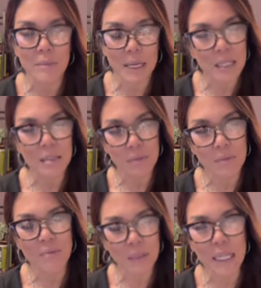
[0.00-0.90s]
Because
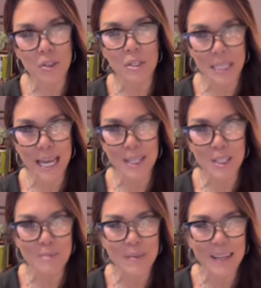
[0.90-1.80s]
pleasers tend
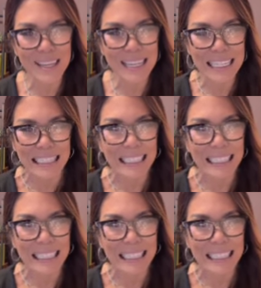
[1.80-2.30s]
to be